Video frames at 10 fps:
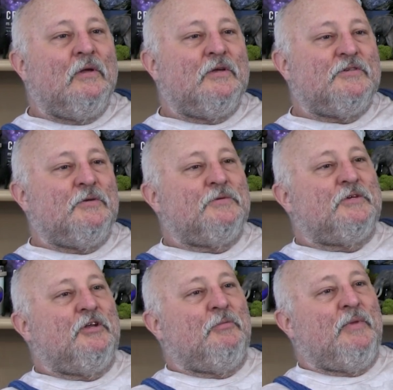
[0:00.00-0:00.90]
because it was
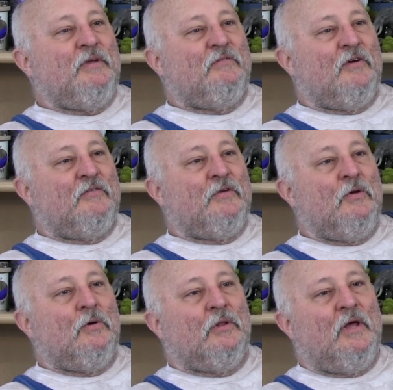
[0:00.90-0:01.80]
going to be
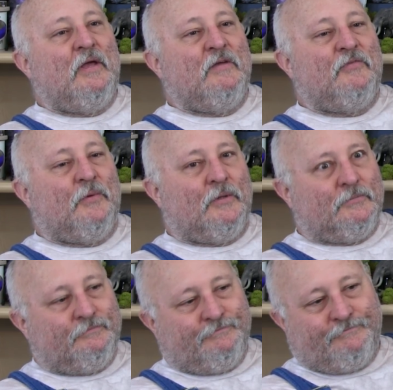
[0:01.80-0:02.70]
involving all life.
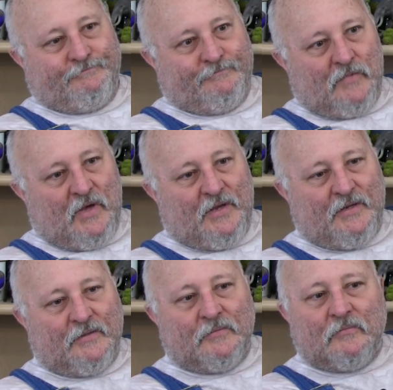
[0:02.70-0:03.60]
Well, I
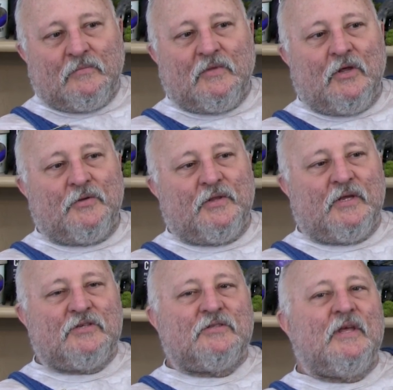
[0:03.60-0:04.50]
didn't know the
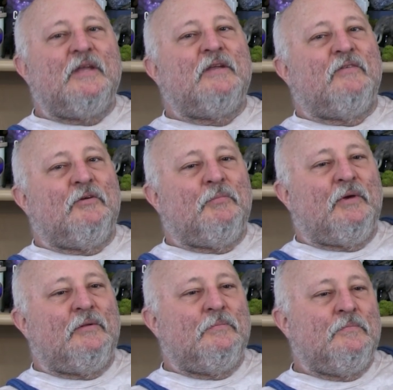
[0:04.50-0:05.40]
extent of it,
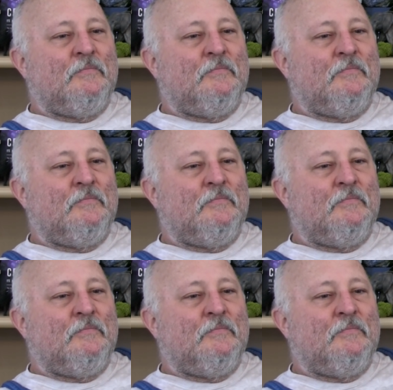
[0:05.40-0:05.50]
but